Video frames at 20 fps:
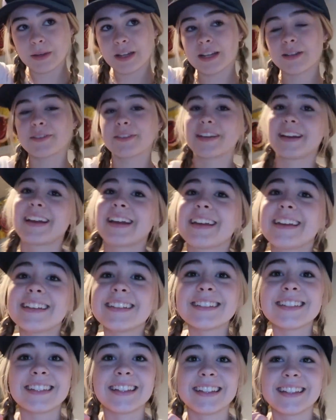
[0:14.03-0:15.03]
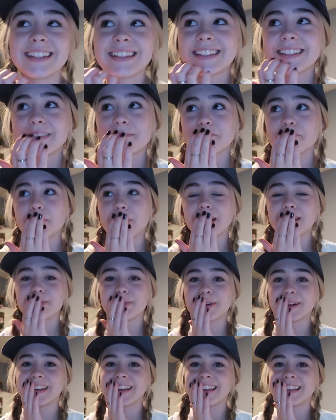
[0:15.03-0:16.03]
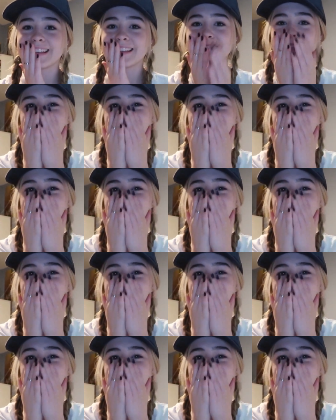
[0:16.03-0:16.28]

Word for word: anyways, it is May 20th.